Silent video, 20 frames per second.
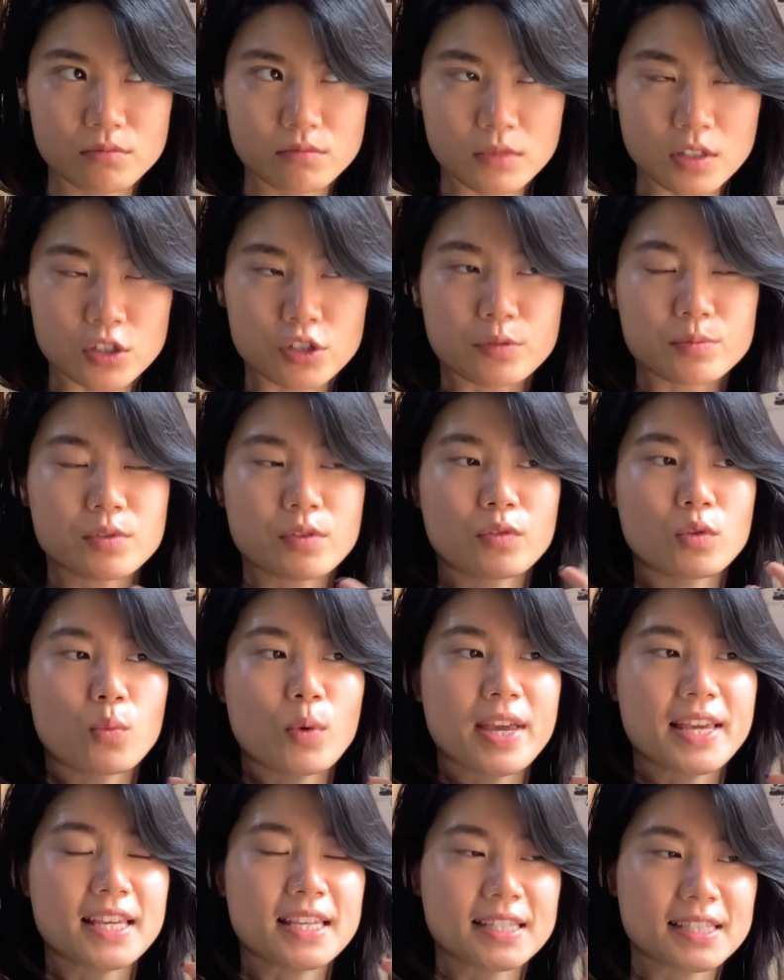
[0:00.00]
in terms of the
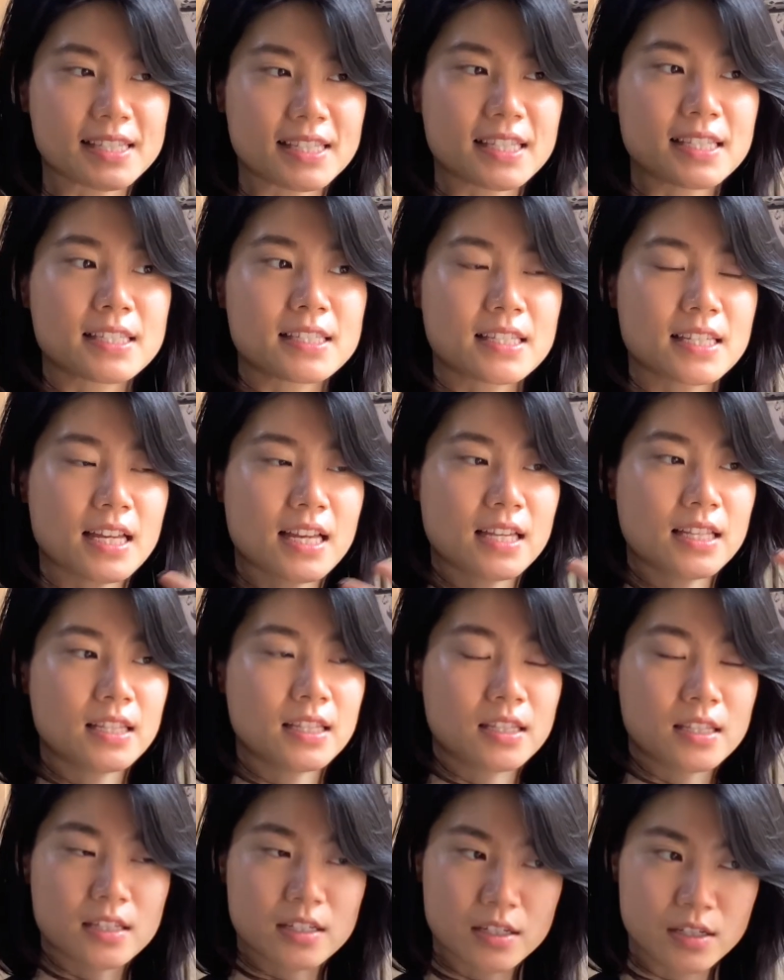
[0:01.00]
way he sees
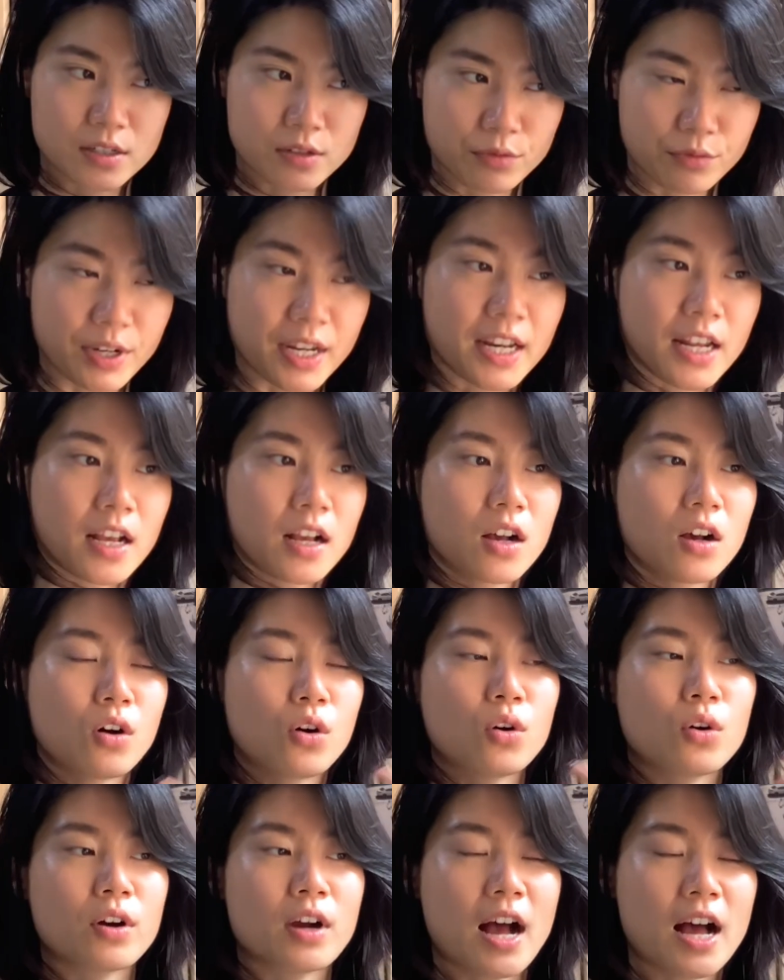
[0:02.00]
the reading
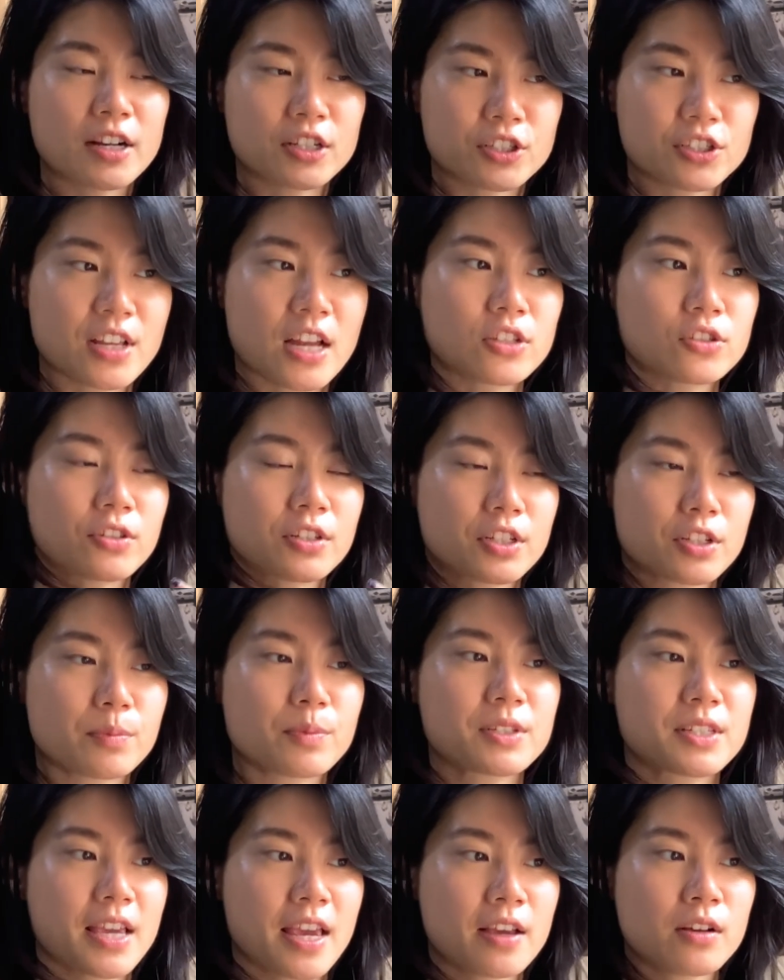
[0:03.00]
or understands or
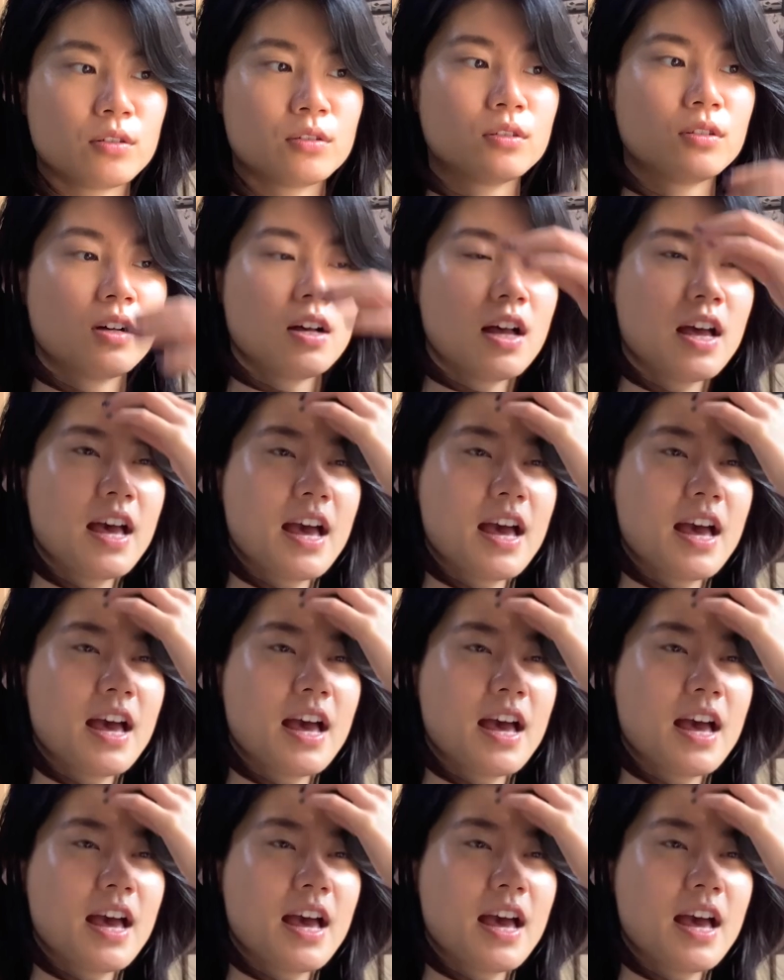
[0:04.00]
interprets Hegel,